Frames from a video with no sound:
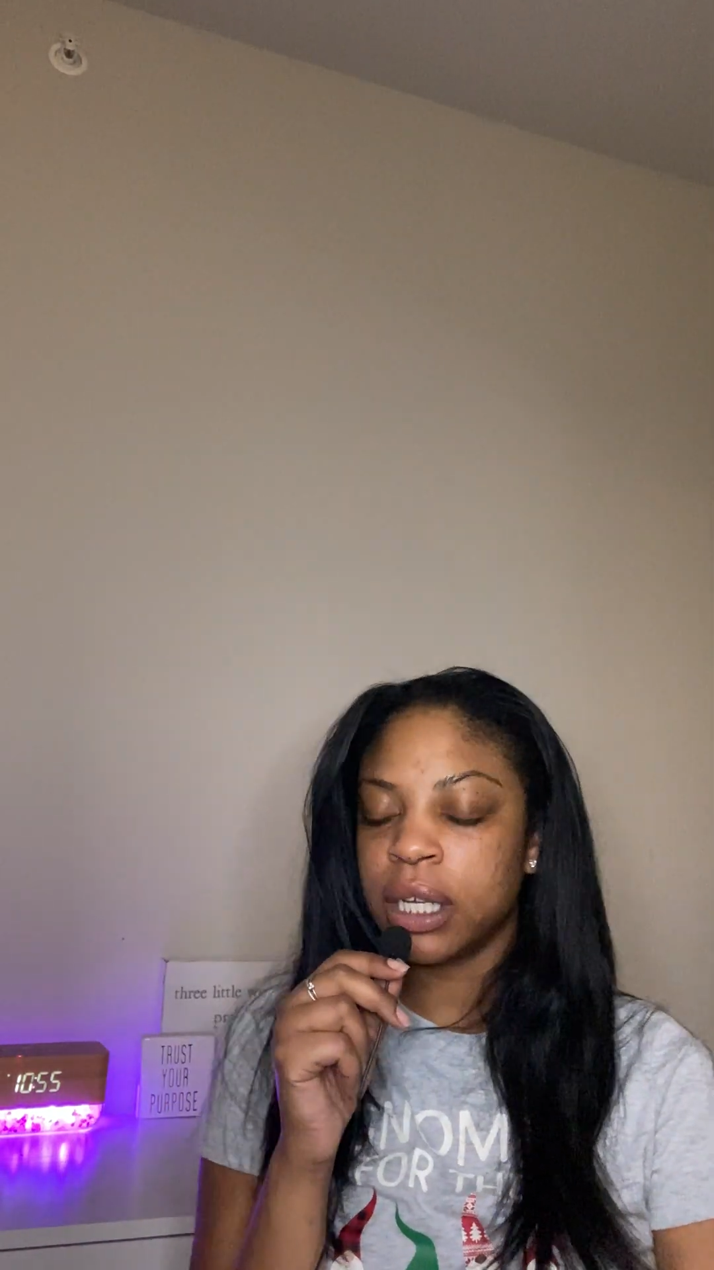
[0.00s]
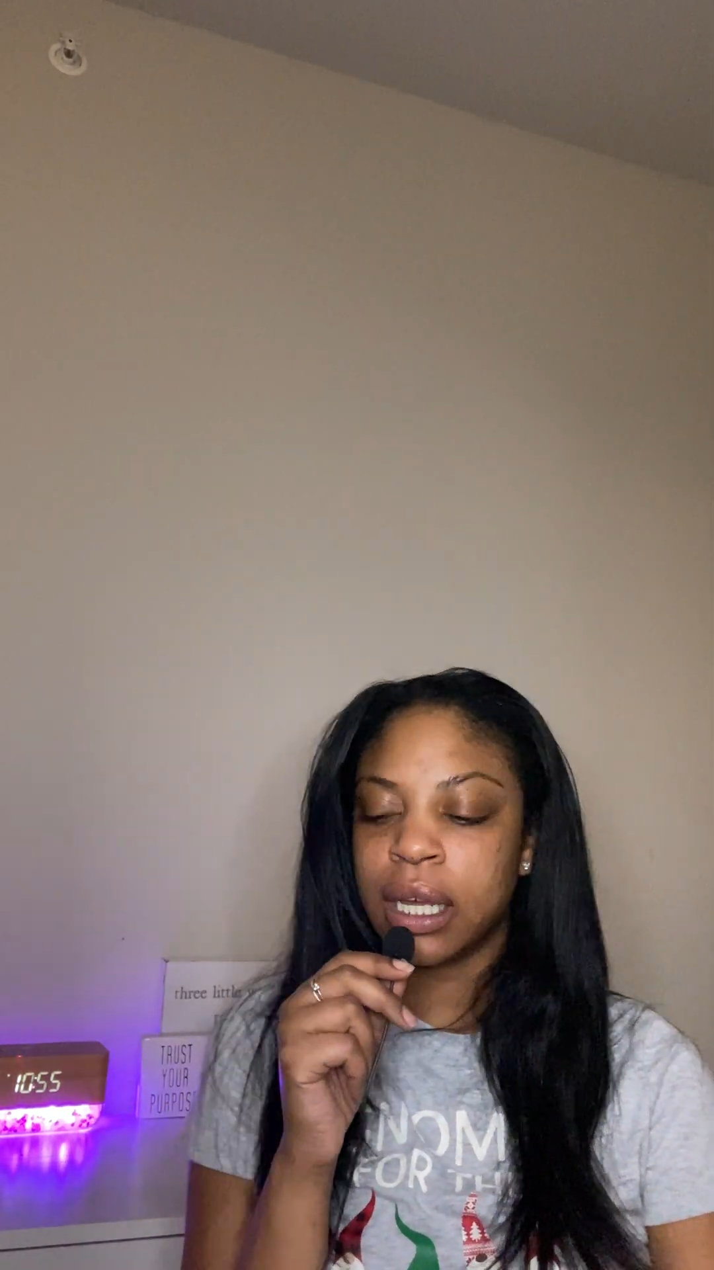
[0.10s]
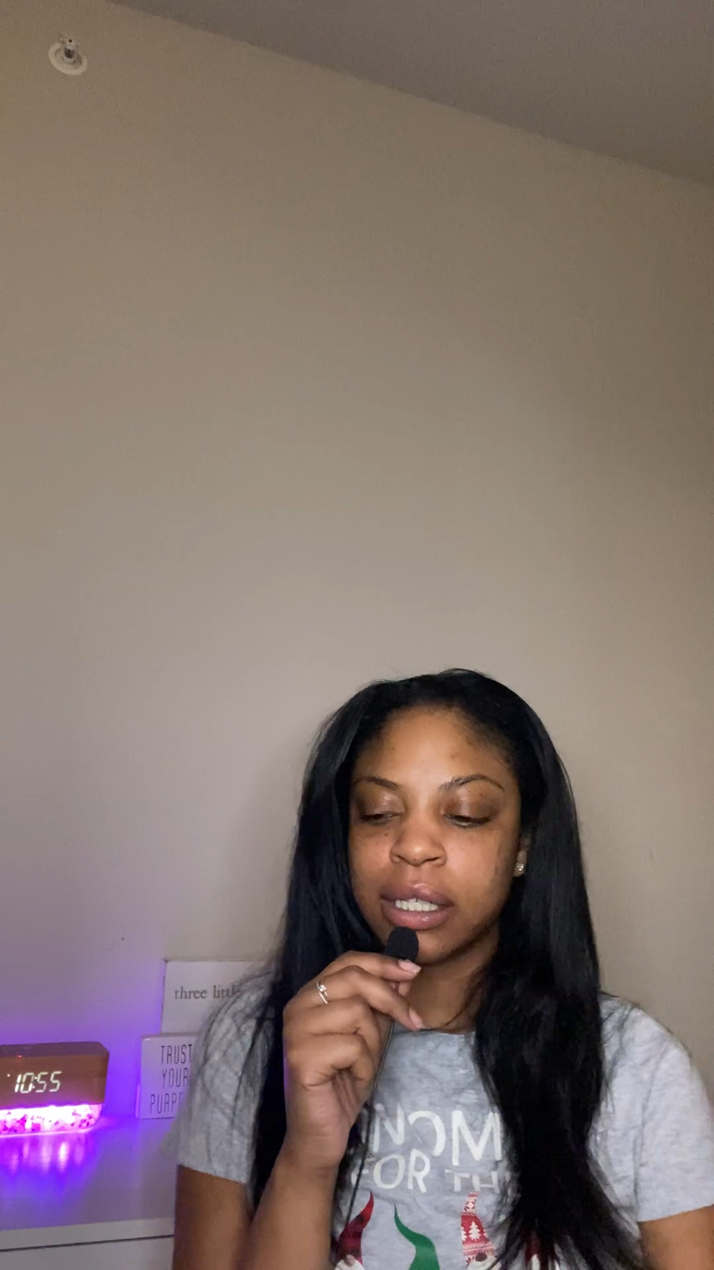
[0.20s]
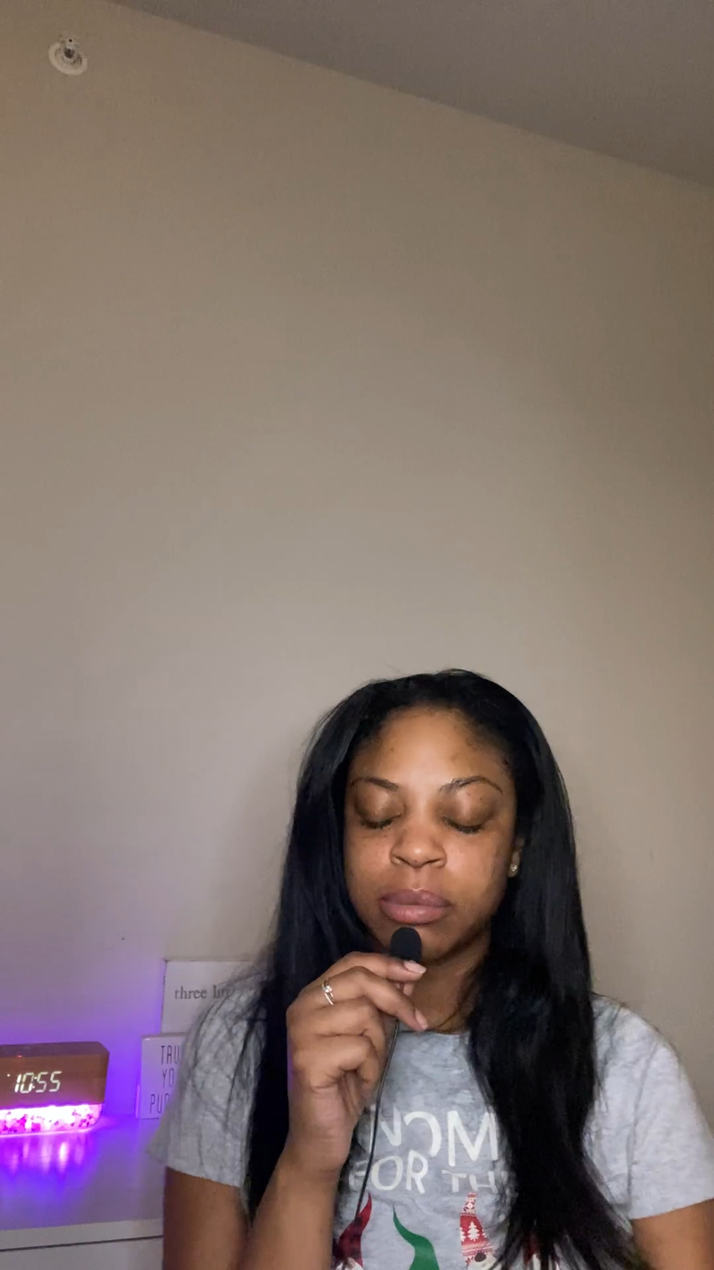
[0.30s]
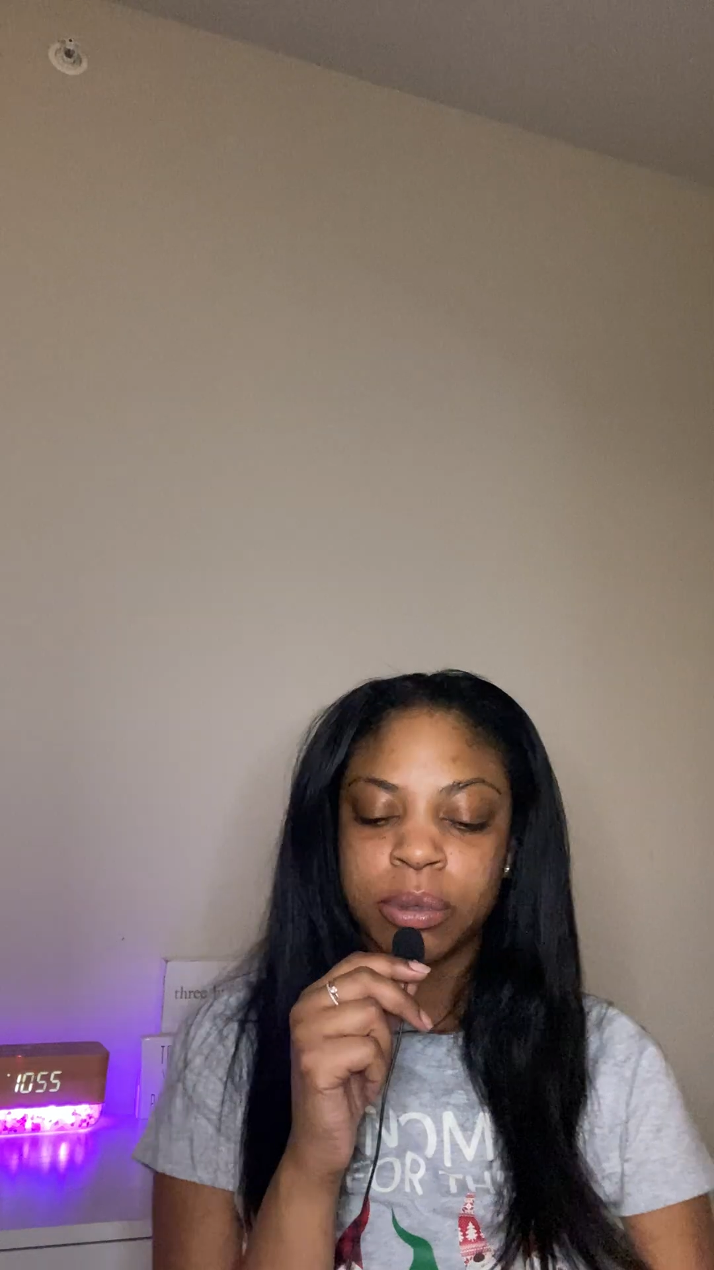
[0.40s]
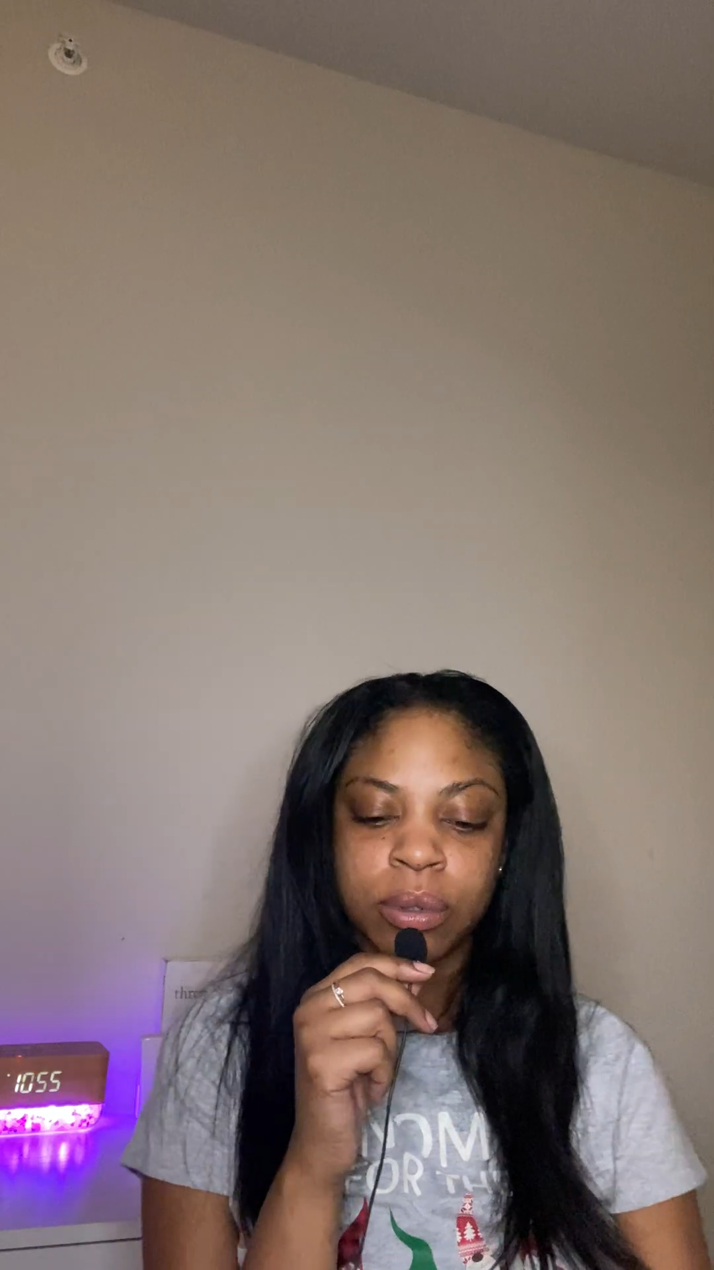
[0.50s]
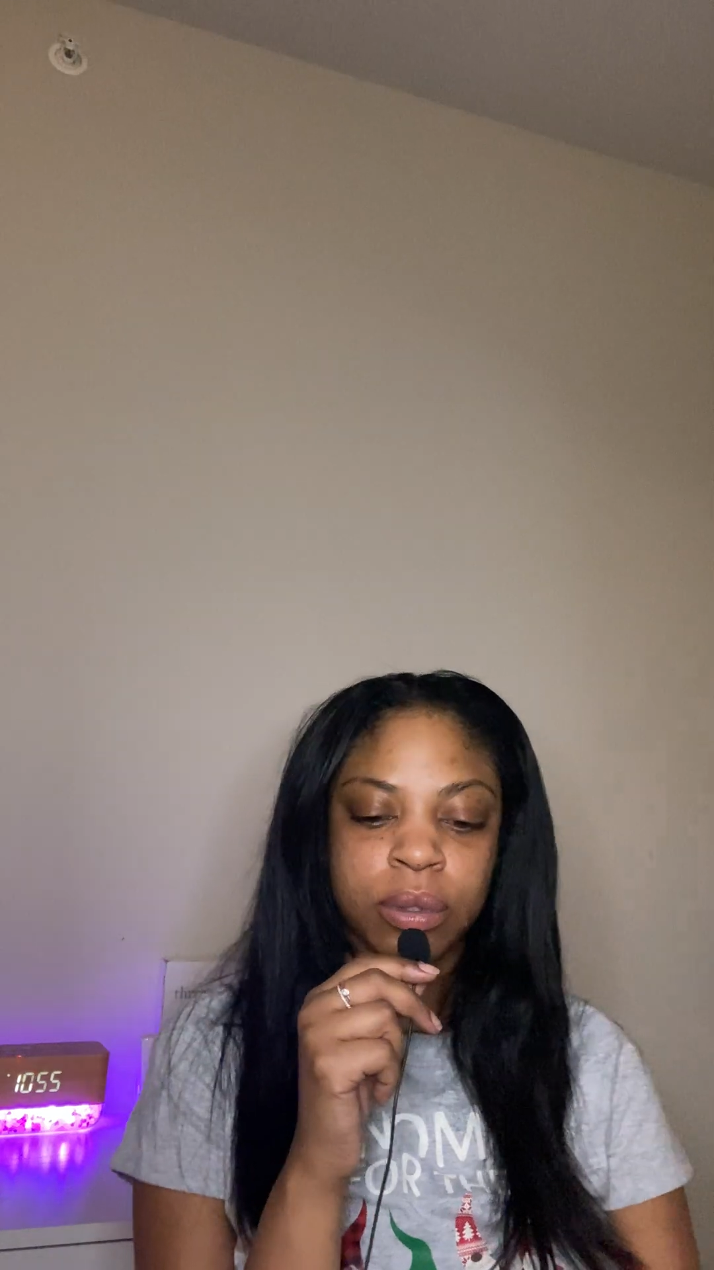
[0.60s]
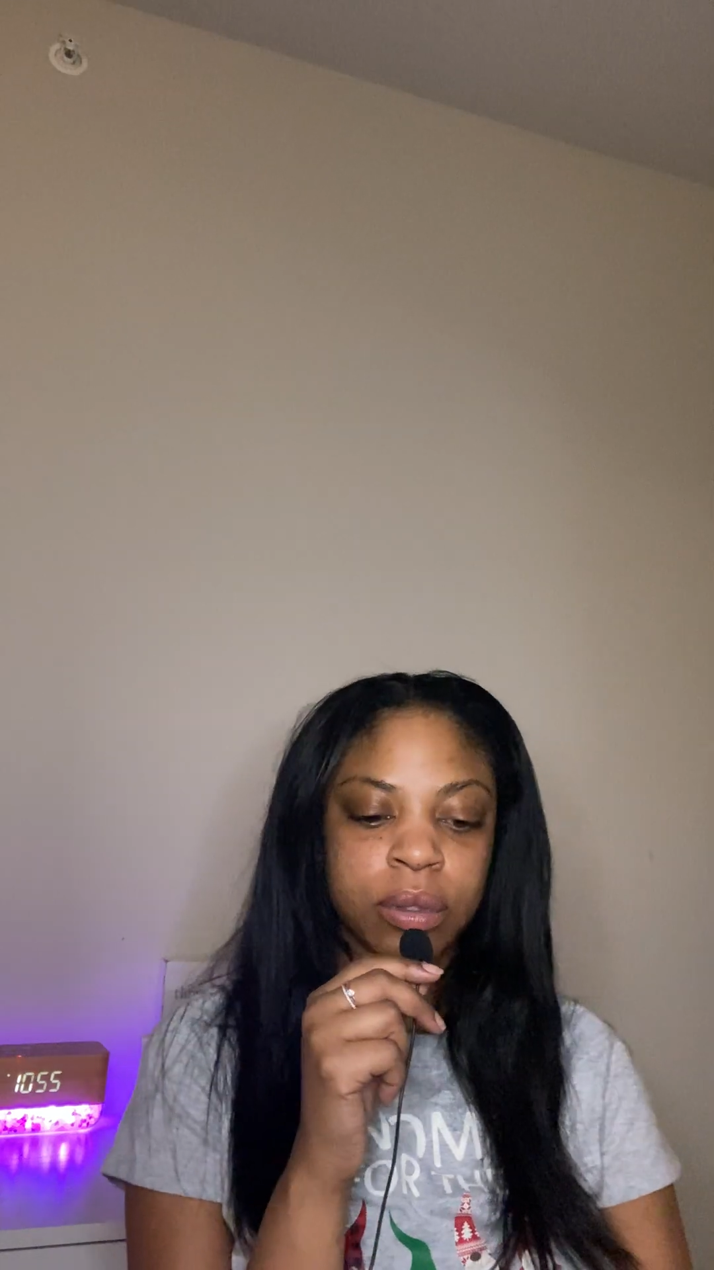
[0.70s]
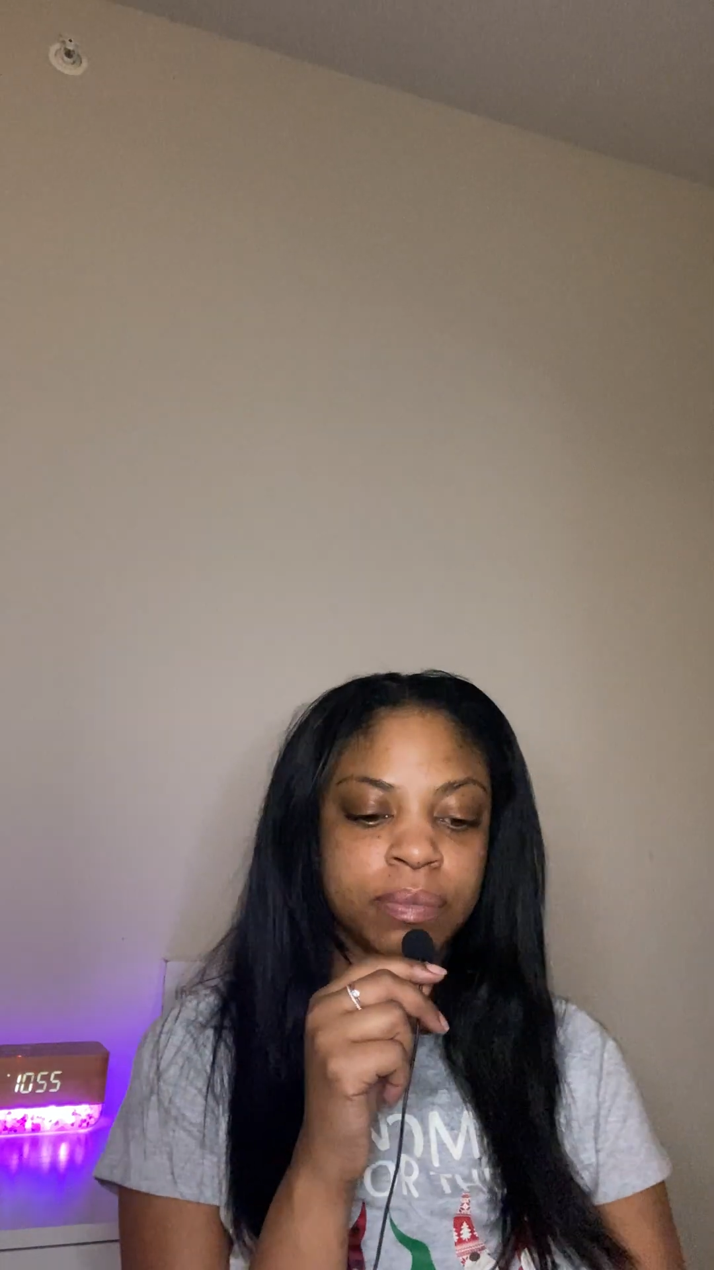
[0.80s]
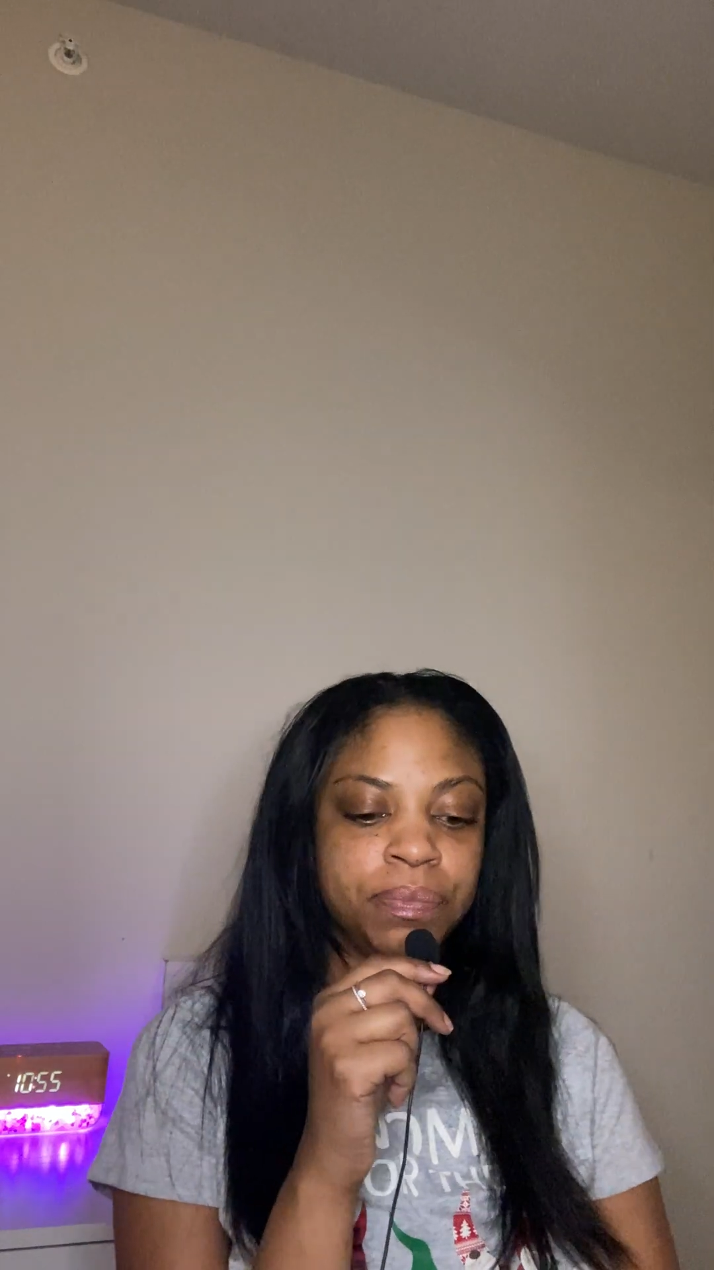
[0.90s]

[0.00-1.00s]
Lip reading: gospel,